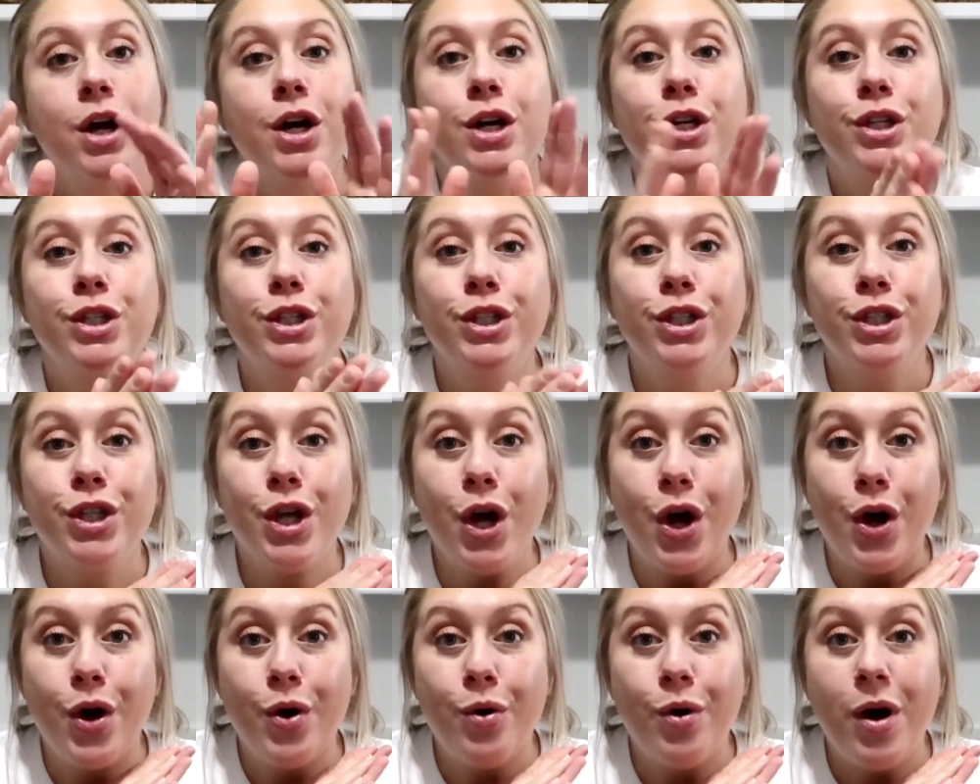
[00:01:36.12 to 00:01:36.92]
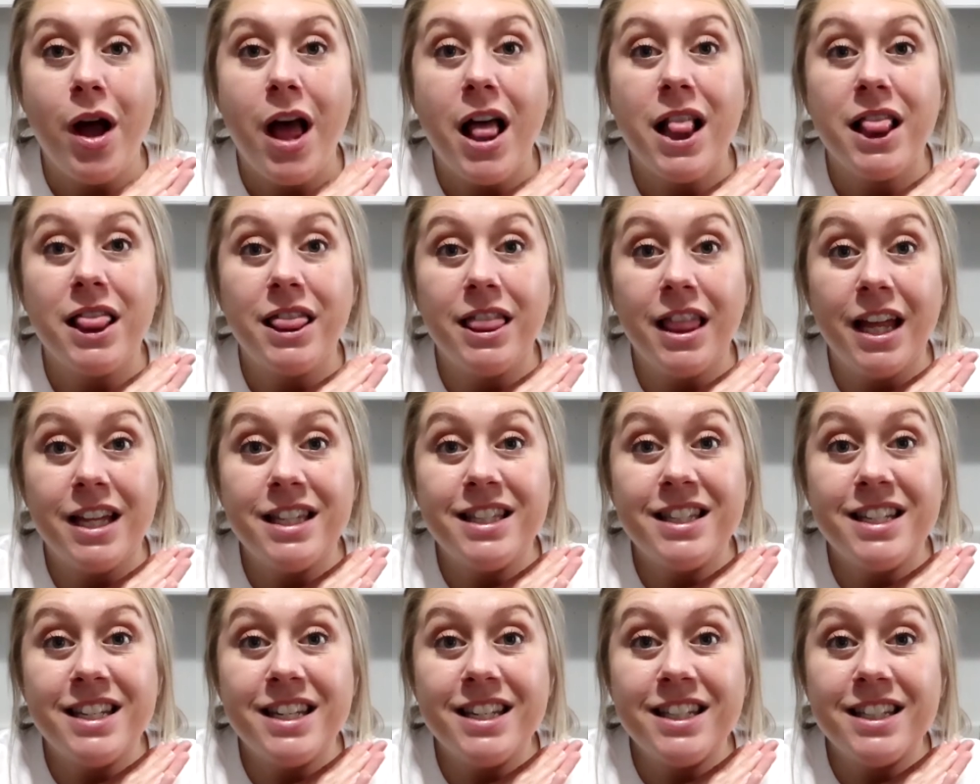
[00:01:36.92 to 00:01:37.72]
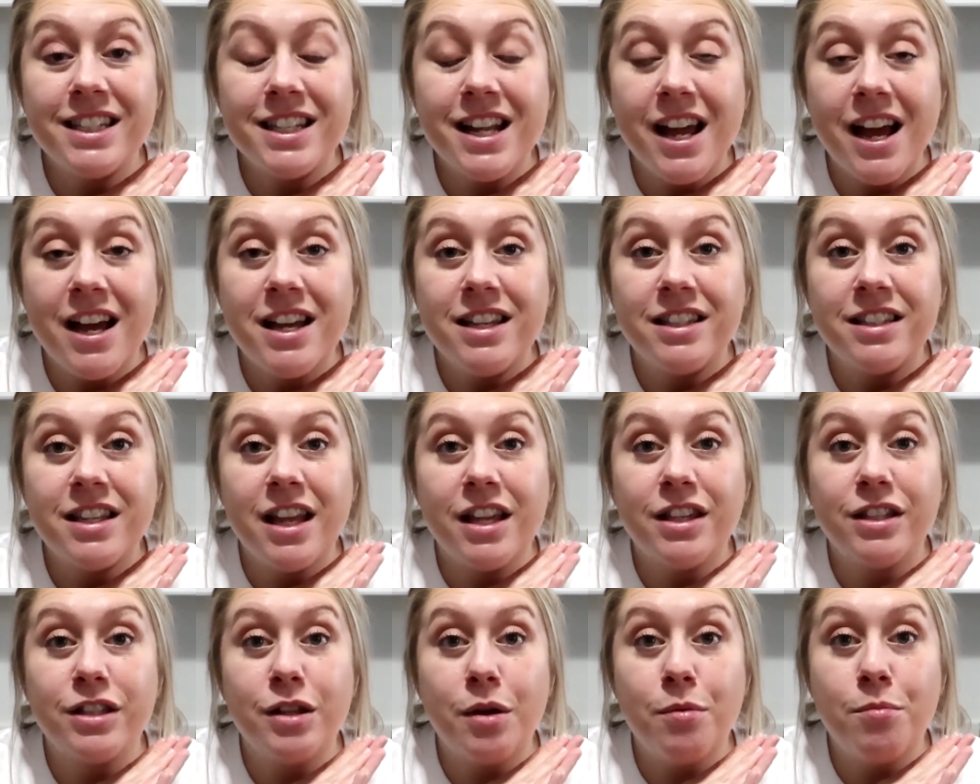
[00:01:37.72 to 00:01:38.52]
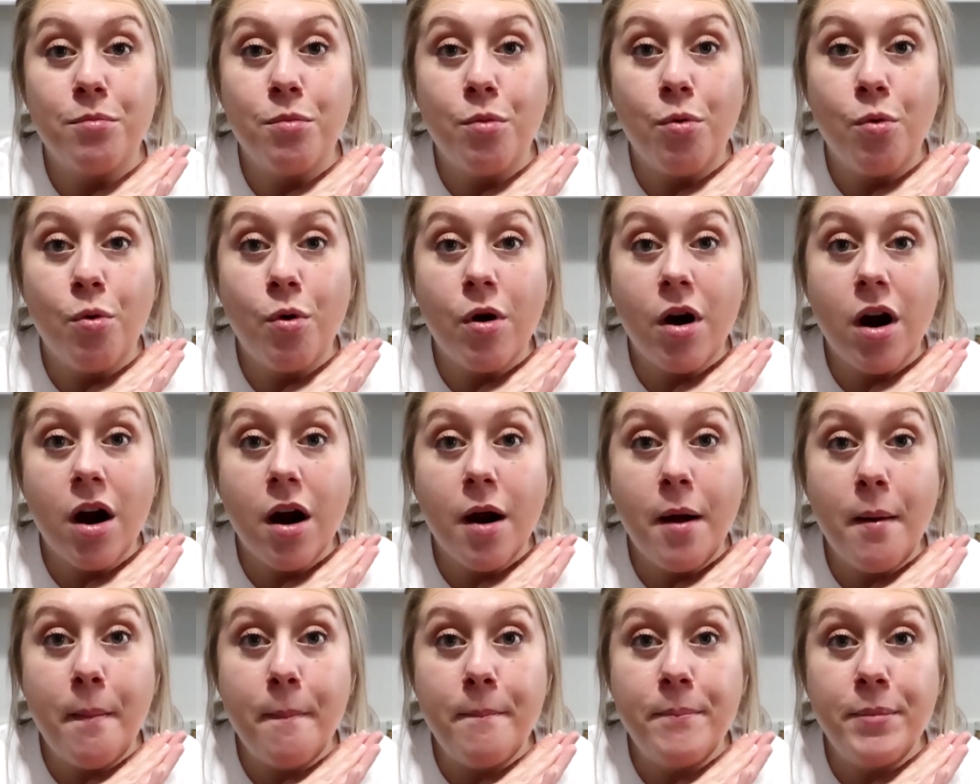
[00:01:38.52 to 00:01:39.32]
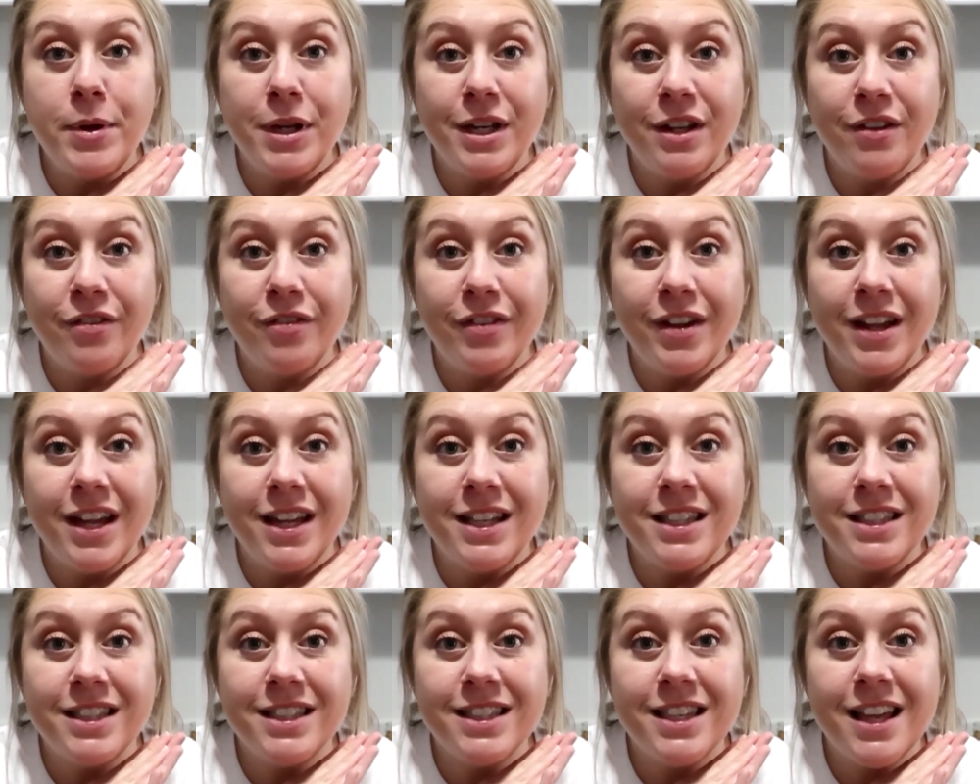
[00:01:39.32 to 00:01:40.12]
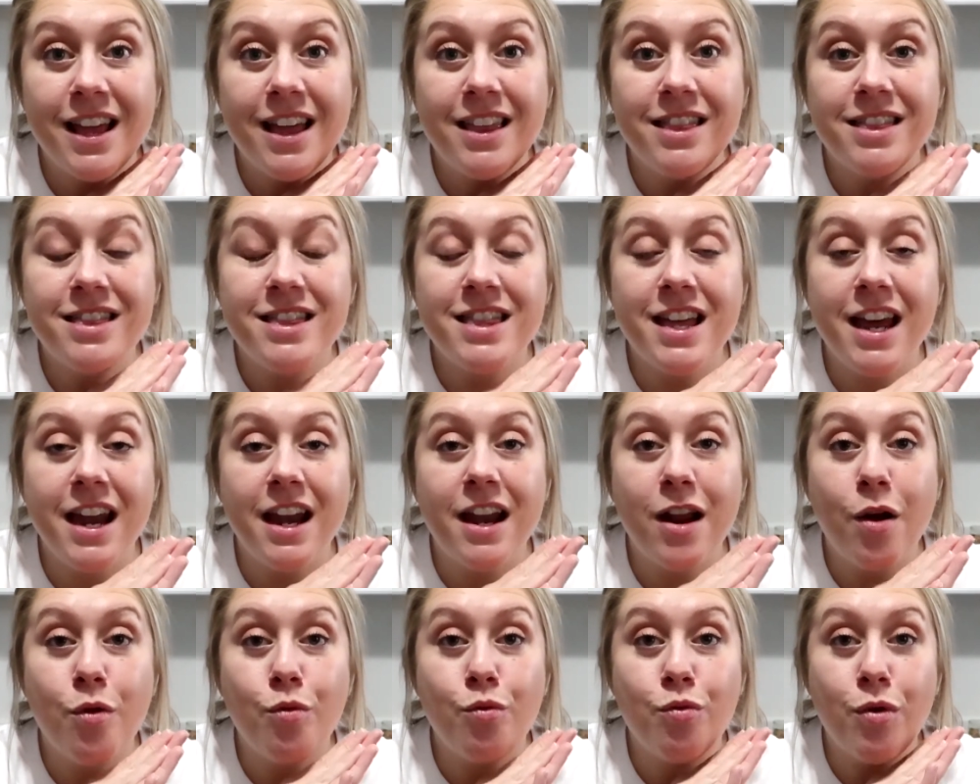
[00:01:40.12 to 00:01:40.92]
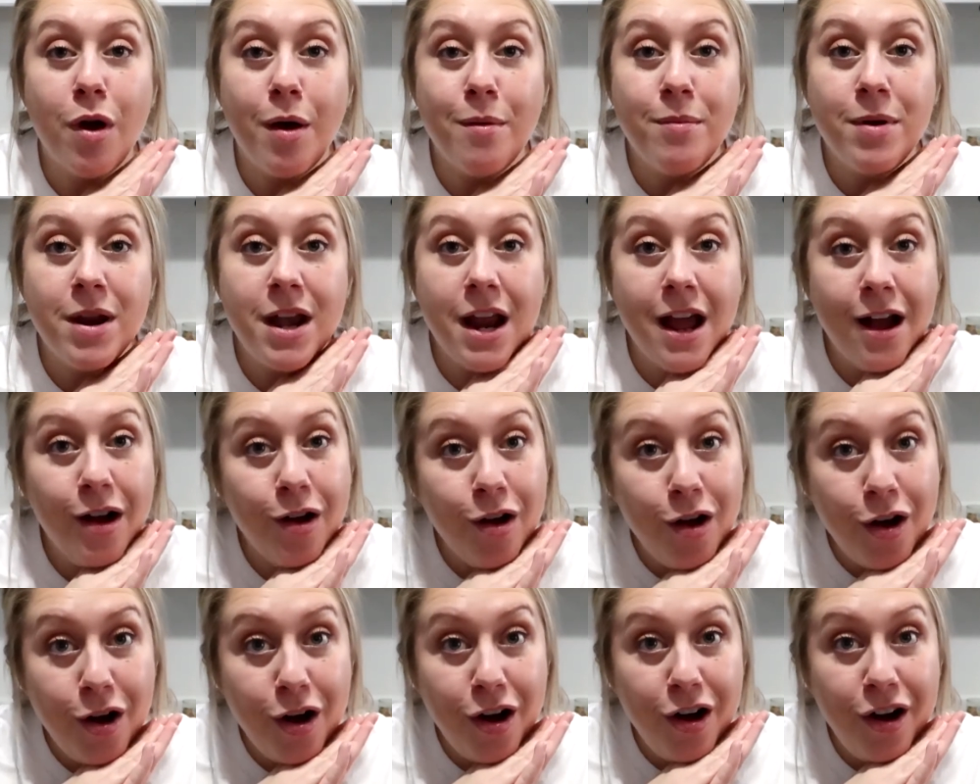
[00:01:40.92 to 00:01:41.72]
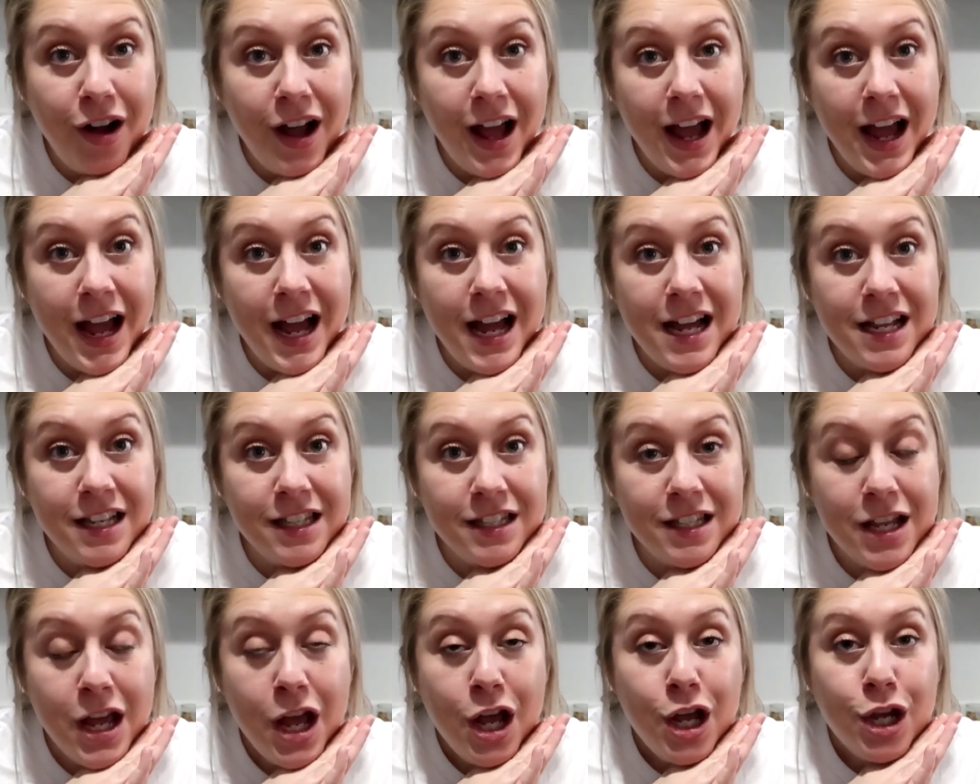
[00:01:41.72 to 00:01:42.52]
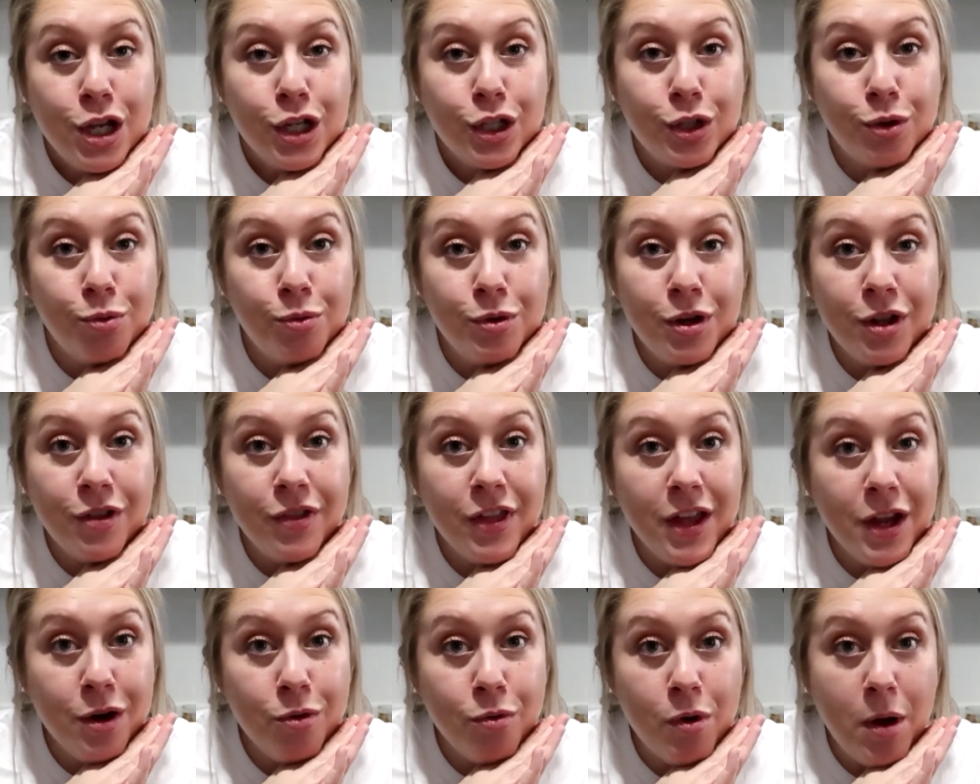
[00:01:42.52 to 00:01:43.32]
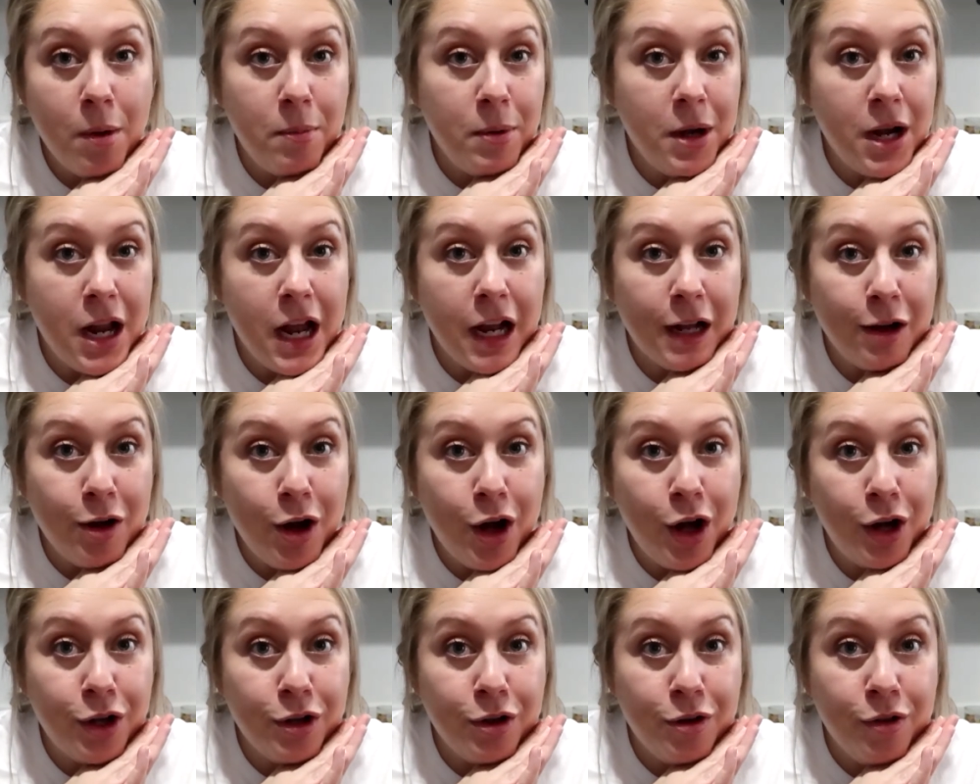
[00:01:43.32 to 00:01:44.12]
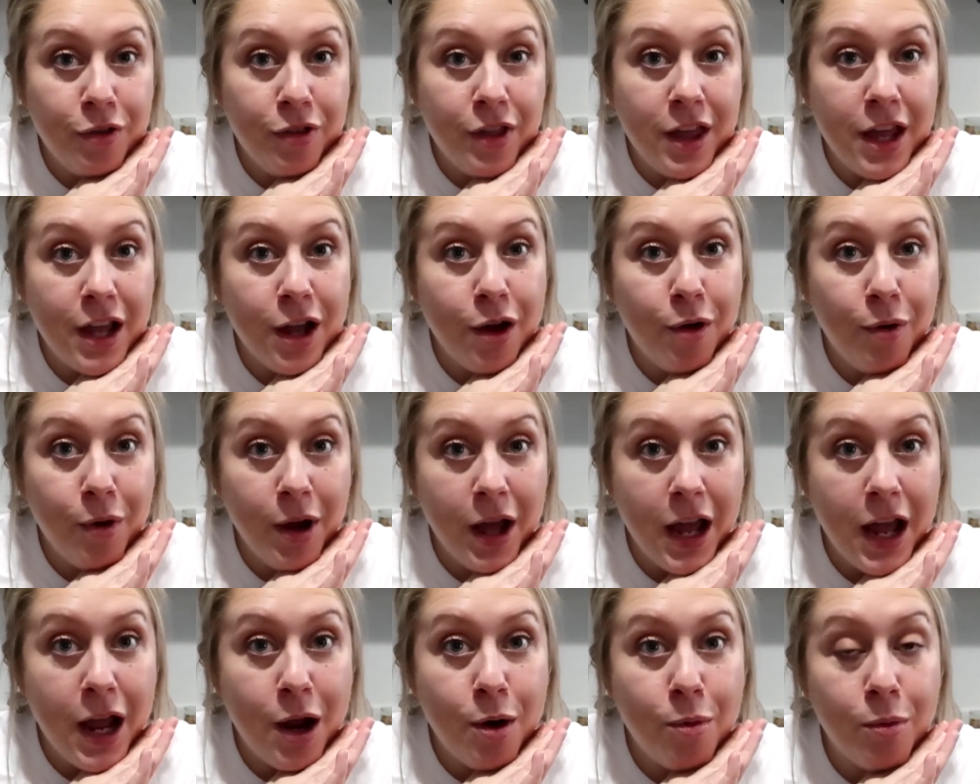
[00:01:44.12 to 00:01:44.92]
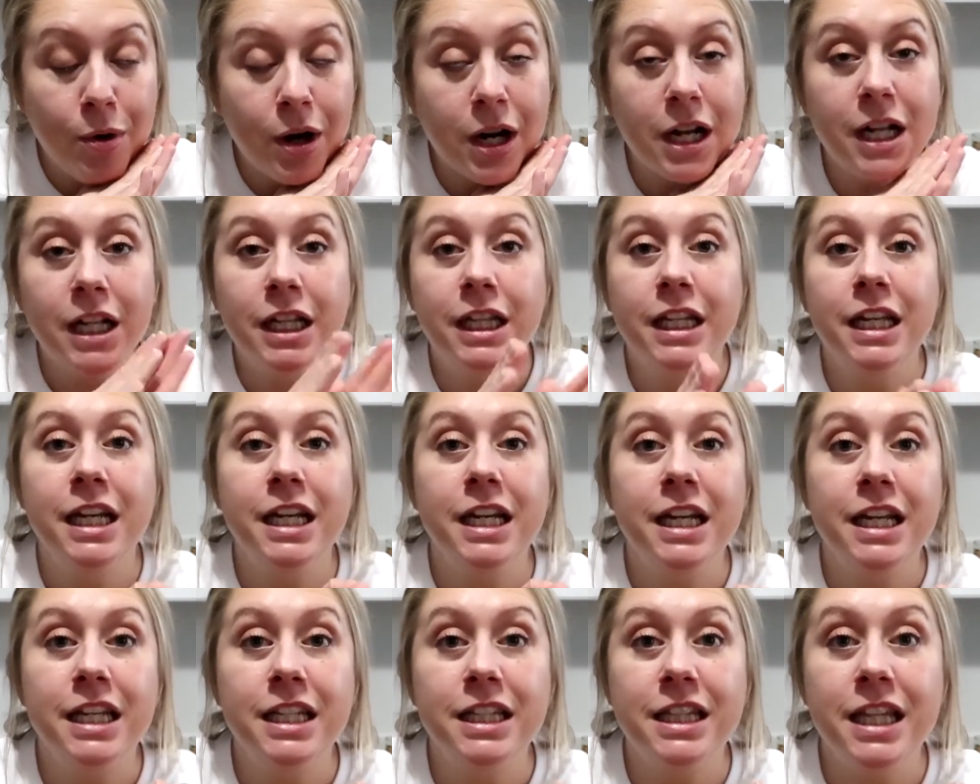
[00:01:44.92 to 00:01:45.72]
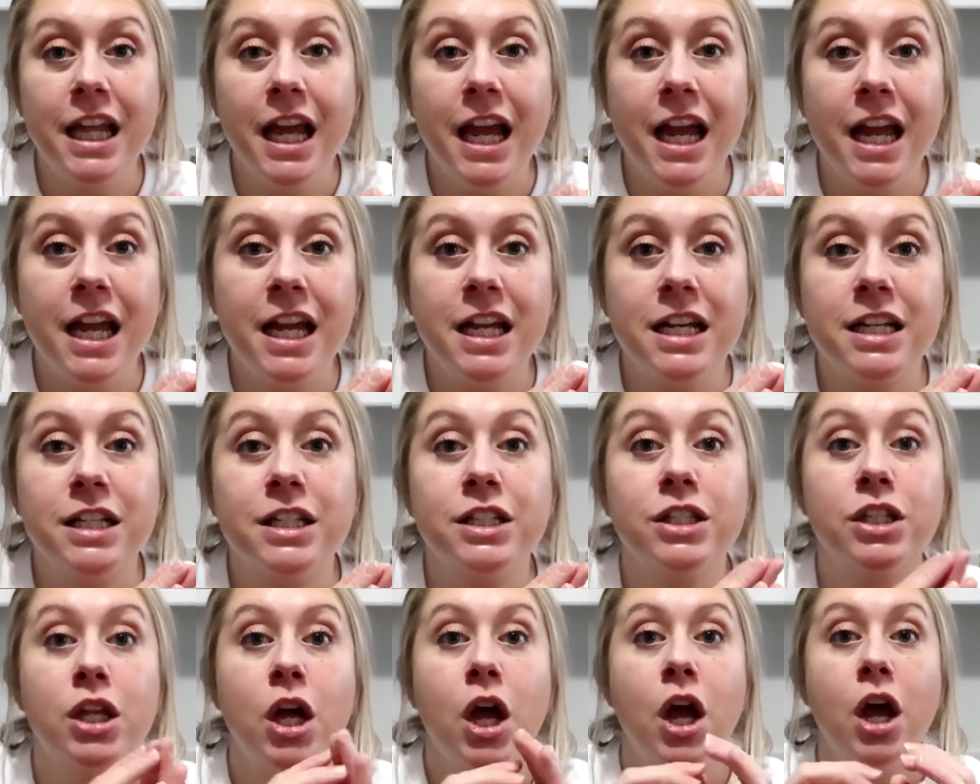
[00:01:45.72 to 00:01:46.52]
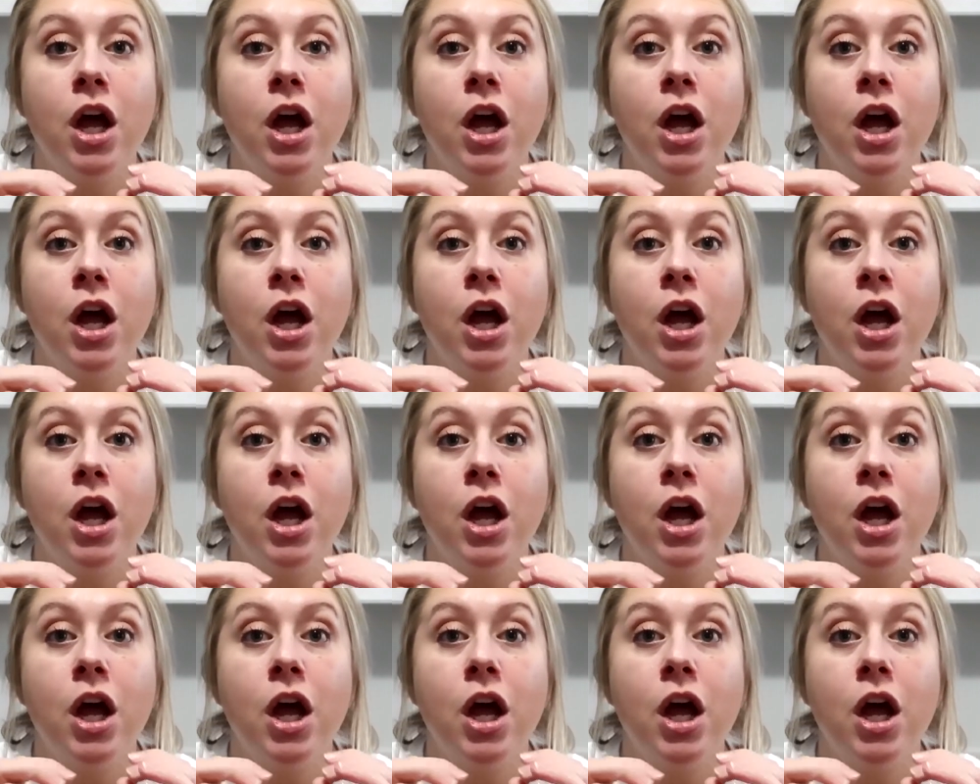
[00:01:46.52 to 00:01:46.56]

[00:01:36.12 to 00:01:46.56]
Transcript: So let's discuss some more benefits that rubbing alcohol has. So when you think rubbing alcohol, you think, okay, we're cleaning things